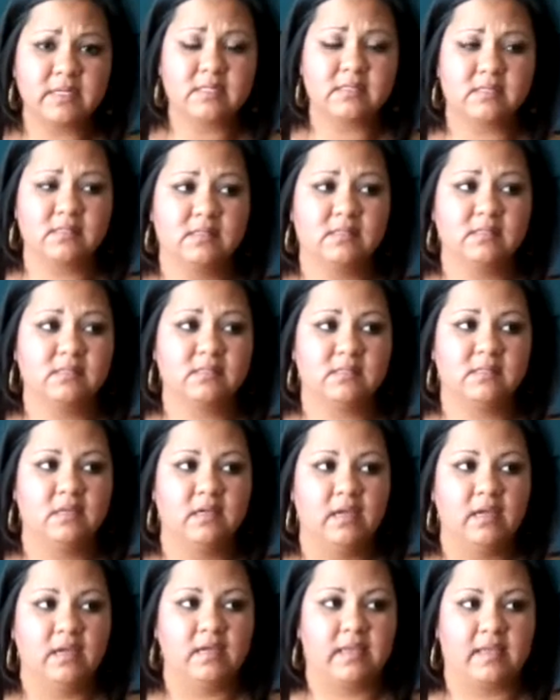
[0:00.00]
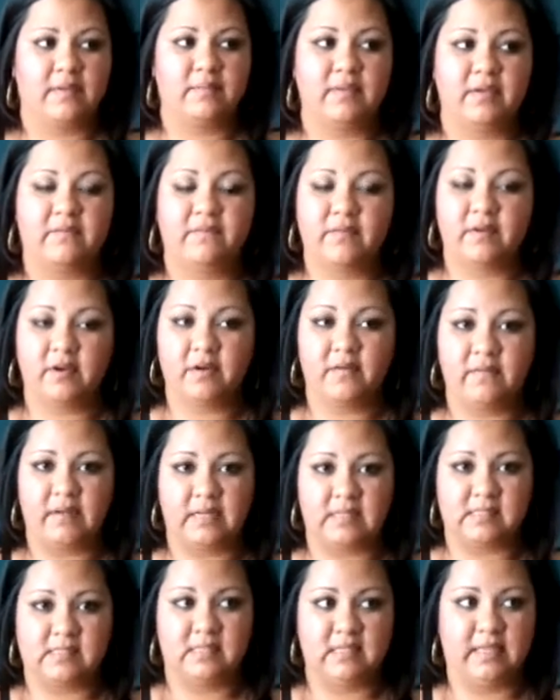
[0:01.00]
reasons can be fear of
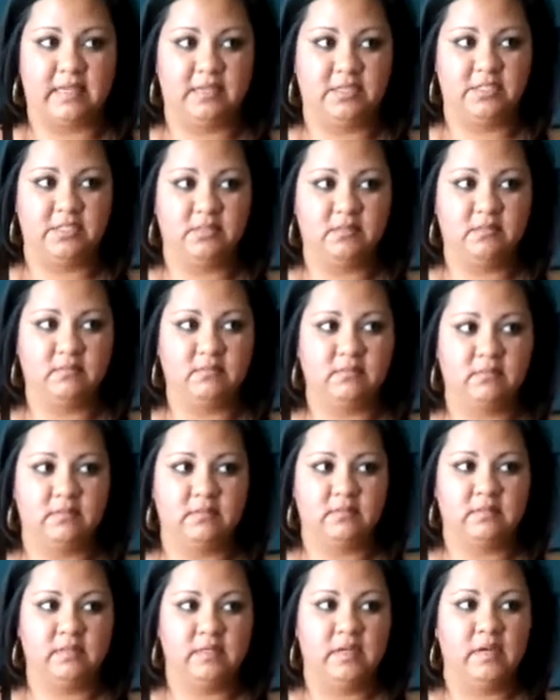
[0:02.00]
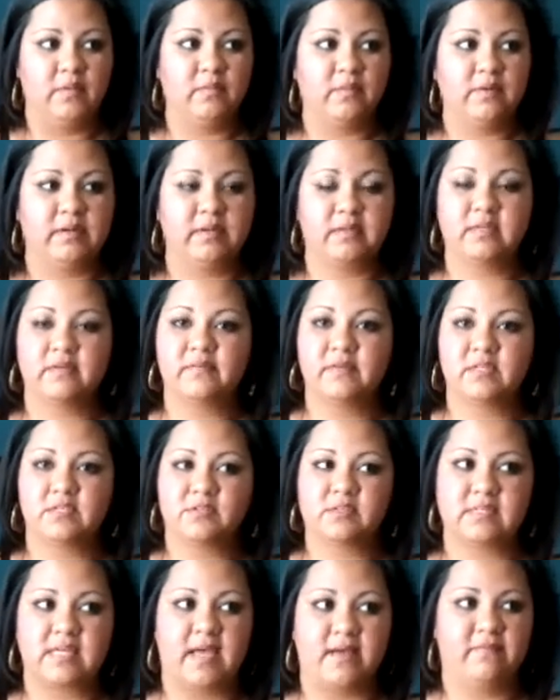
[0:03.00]
isolation, when
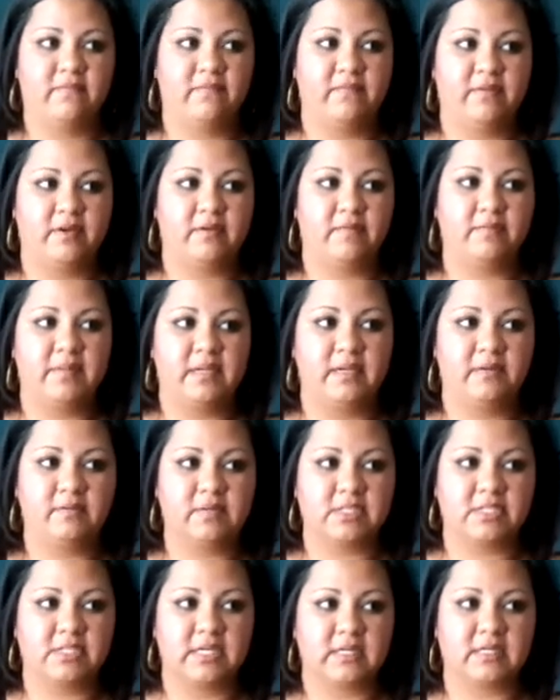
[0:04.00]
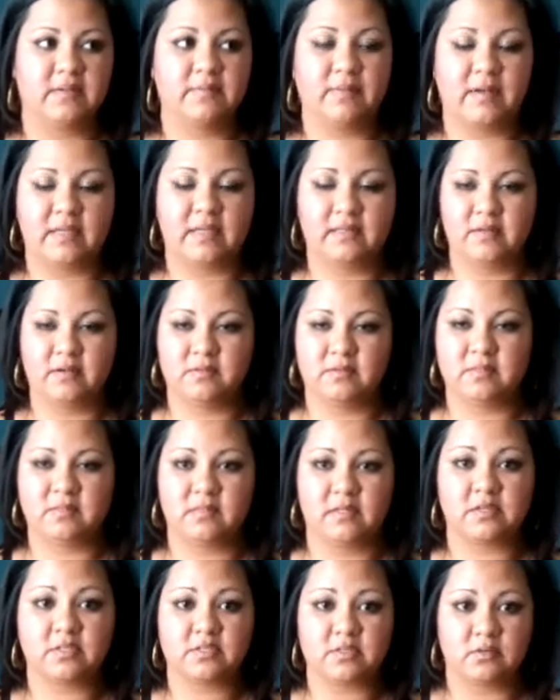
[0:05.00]
individuals have a fear of being rejected by those
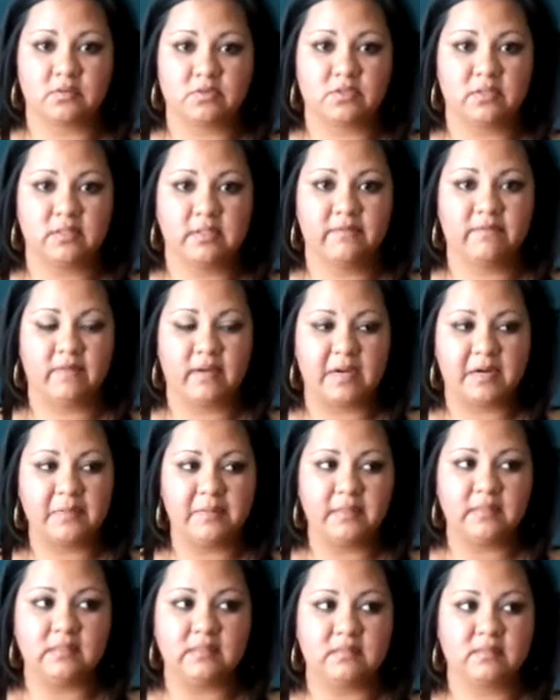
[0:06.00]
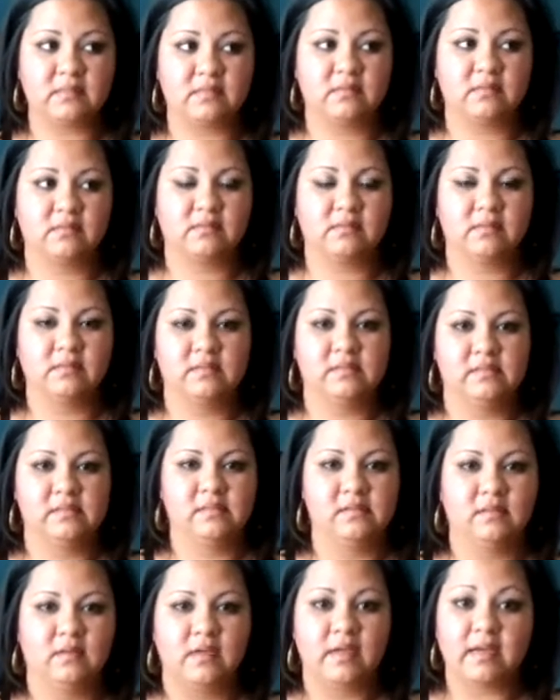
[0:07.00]
in their social environment;
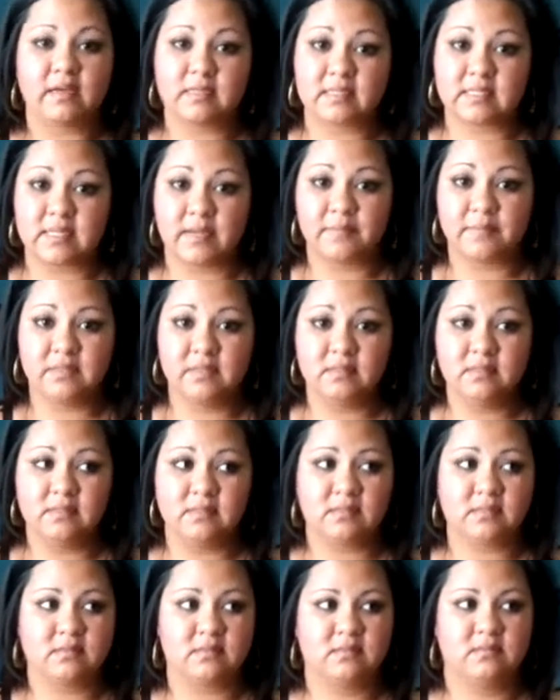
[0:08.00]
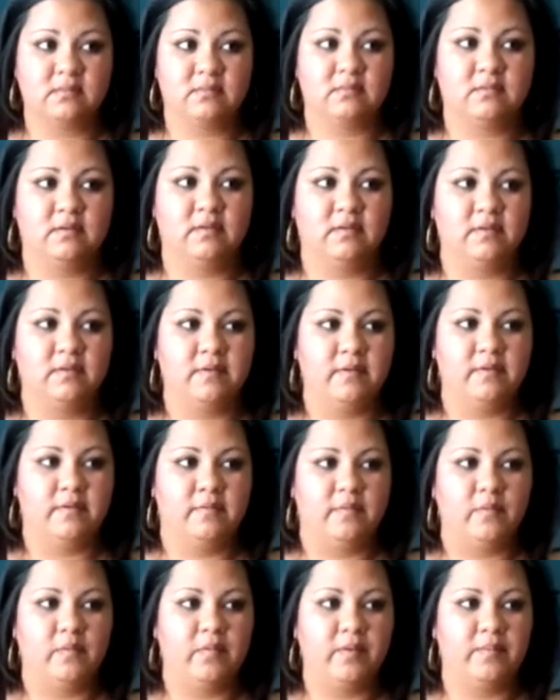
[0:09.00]
acceptance,
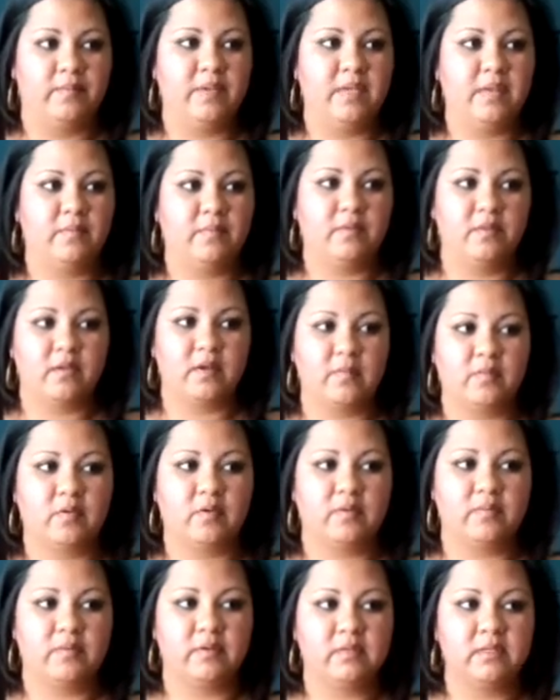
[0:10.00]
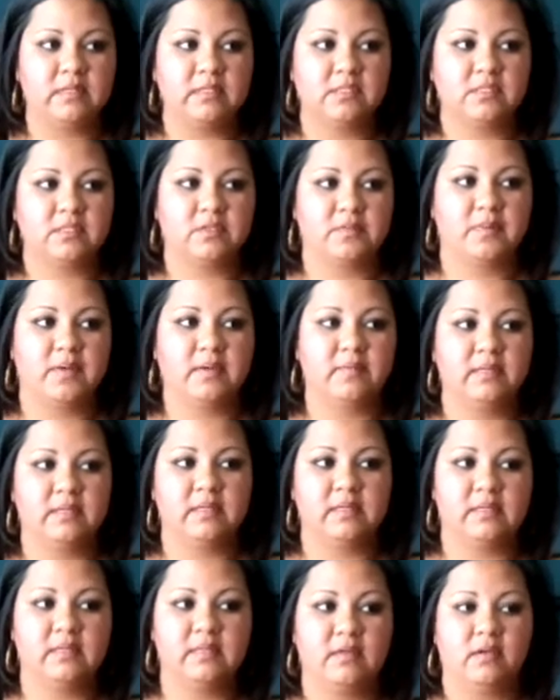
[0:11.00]
when people are more willing to
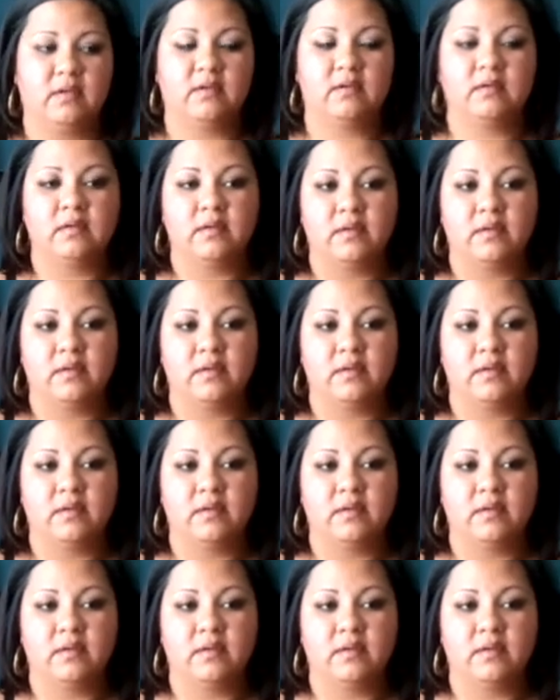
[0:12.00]
publicly